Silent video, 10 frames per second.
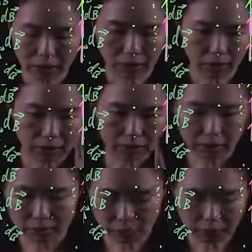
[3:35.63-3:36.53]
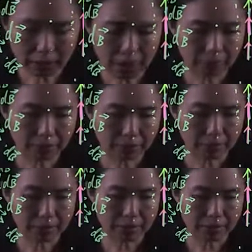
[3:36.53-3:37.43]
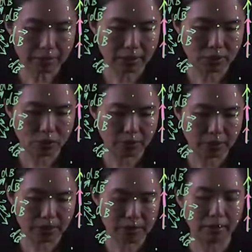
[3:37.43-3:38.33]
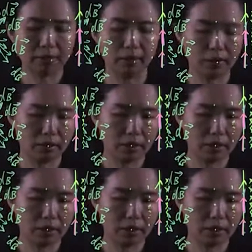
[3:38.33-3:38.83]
along this while can be considered to be the center.